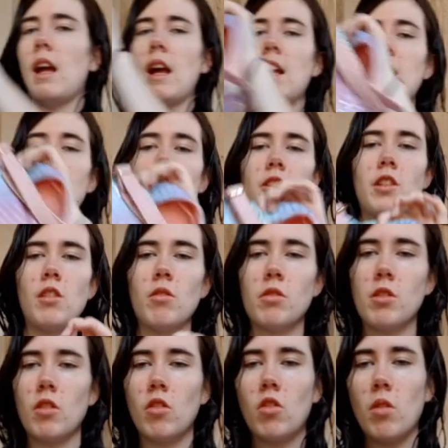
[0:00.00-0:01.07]
And she
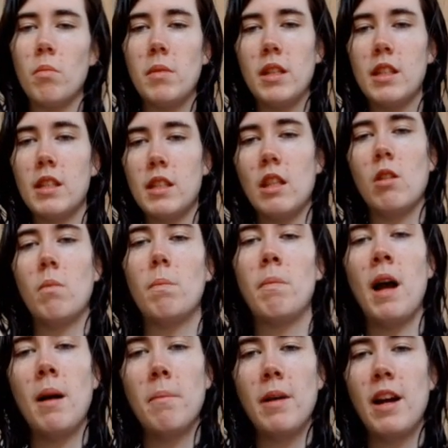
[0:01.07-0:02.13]
also got me this little
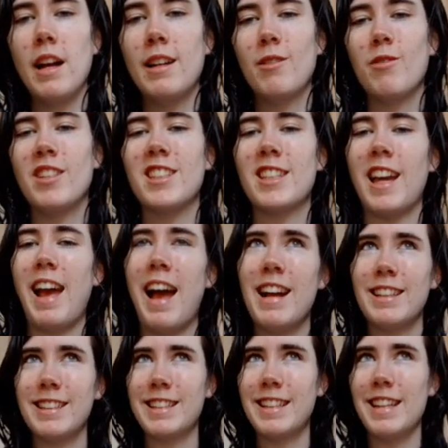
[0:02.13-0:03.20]
backpack, which I
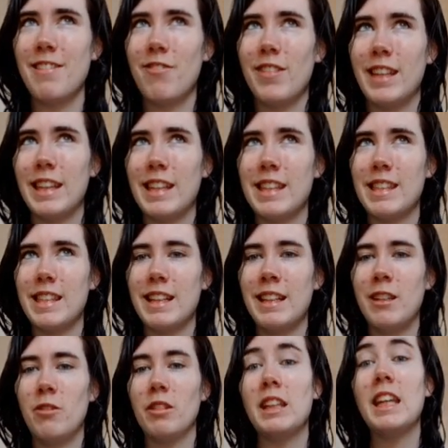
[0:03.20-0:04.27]
actually think is a
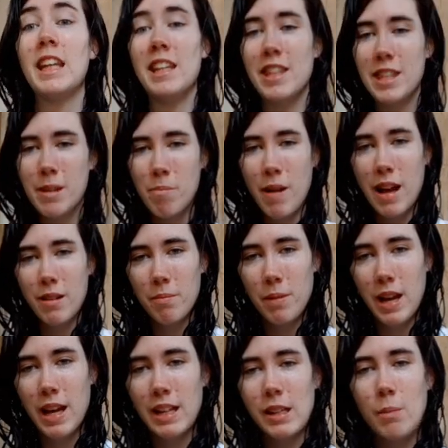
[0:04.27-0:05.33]
little kid's
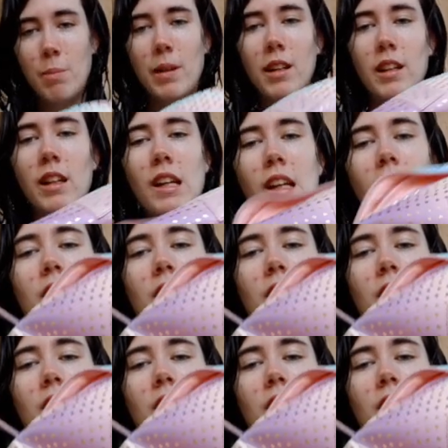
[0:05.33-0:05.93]
backpack, but